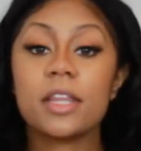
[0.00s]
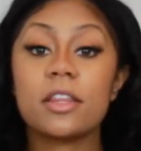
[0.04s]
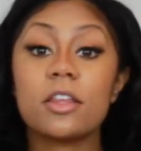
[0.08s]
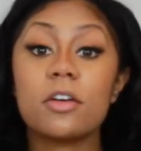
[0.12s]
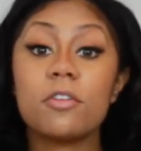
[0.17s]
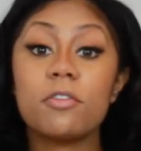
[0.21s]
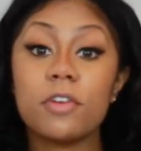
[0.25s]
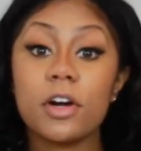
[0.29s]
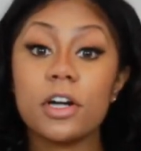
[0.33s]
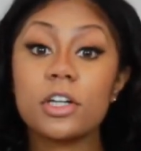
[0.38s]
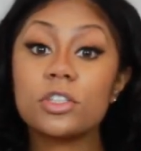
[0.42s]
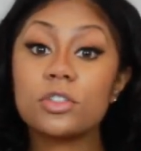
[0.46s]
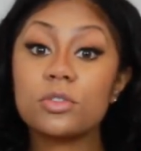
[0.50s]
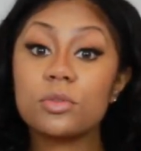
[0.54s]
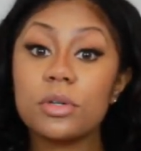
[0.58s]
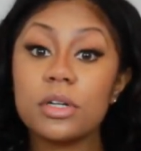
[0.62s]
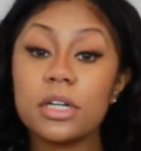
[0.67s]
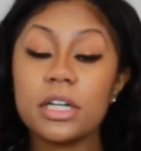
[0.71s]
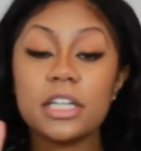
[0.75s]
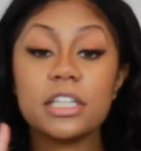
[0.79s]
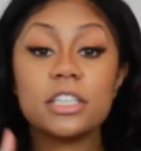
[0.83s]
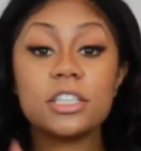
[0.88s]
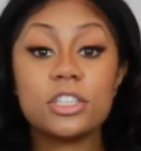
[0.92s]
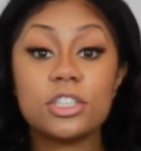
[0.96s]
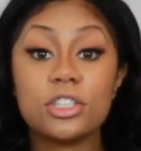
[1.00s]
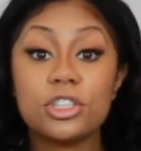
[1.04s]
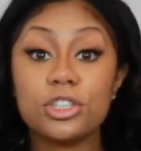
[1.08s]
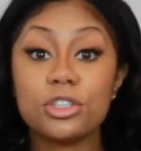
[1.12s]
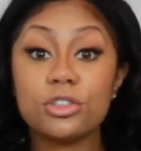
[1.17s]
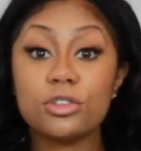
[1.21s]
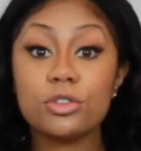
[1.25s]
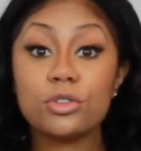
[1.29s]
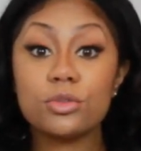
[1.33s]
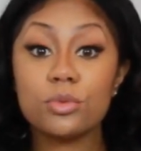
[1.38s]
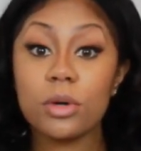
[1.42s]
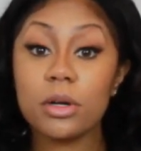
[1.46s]
The first one is
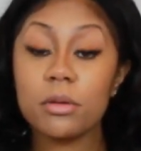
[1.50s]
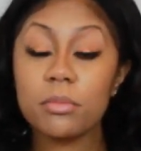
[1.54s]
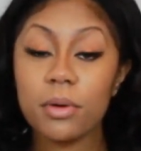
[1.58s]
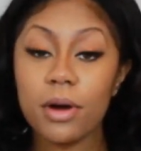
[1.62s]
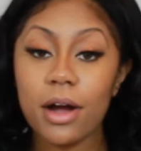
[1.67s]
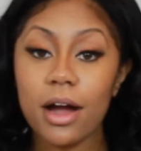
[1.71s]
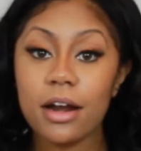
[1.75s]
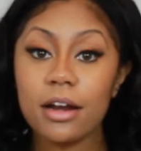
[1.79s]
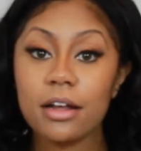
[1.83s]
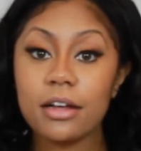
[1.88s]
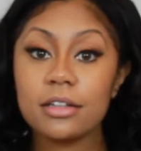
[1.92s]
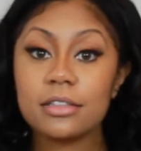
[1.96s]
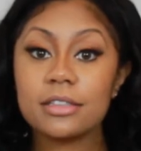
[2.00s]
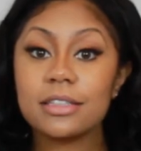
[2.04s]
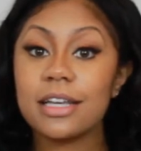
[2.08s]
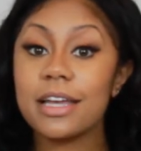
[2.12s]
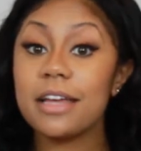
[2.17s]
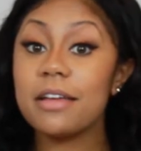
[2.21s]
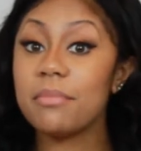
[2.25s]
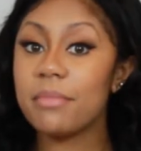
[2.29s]
choose one product